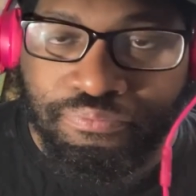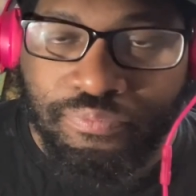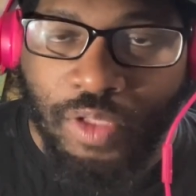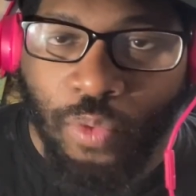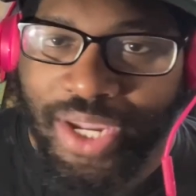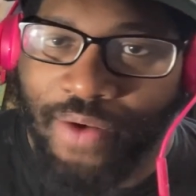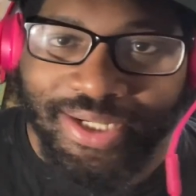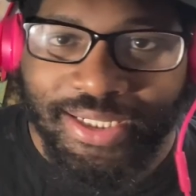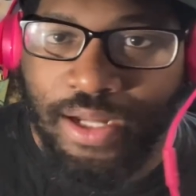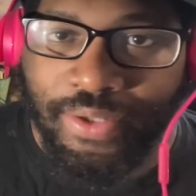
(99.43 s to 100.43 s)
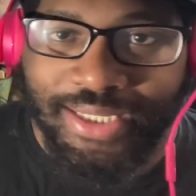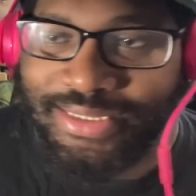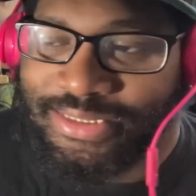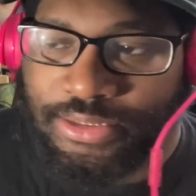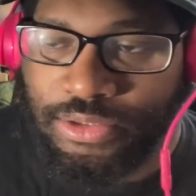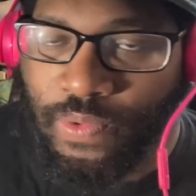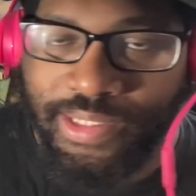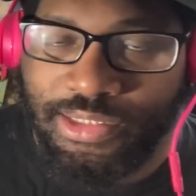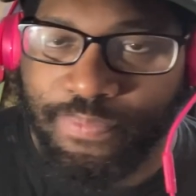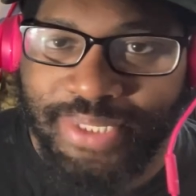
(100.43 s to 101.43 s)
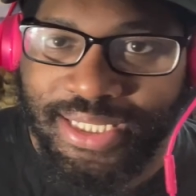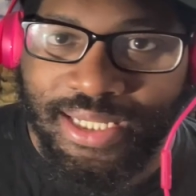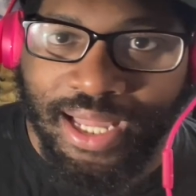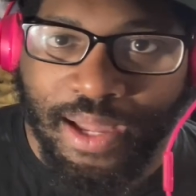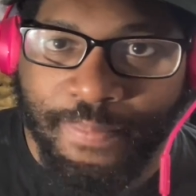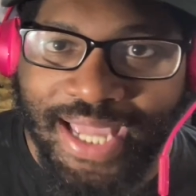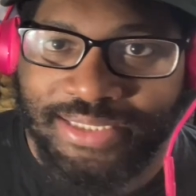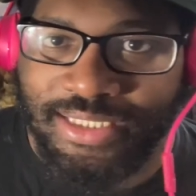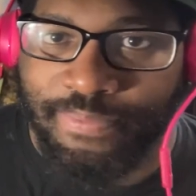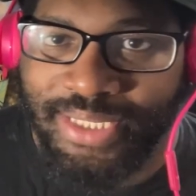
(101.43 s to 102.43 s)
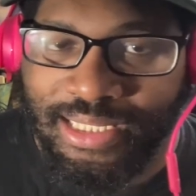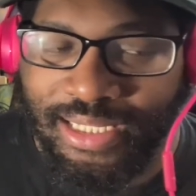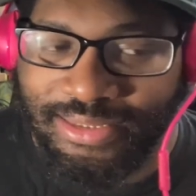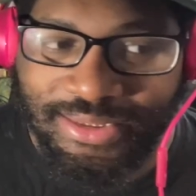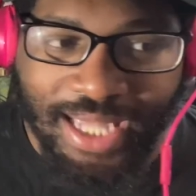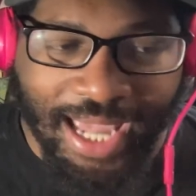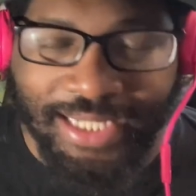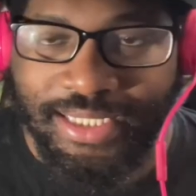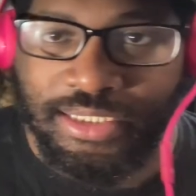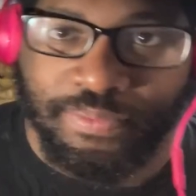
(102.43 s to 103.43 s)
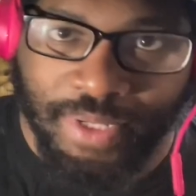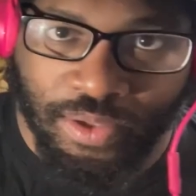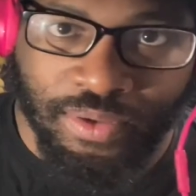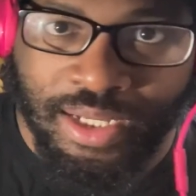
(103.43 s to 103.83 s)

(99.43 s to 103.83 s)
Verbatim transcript: We already know that this is going to be amazing because it's Agnez Mo.